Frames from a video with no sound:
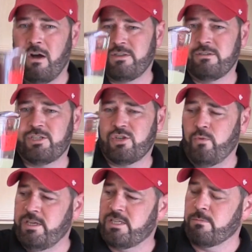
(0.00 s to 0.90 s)
also
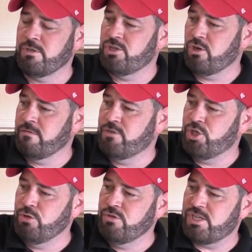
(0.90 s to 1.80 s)
squeeze some reserve
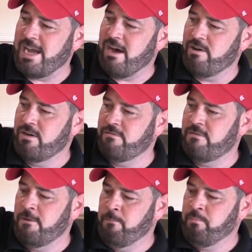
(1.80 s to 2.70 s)
juice out of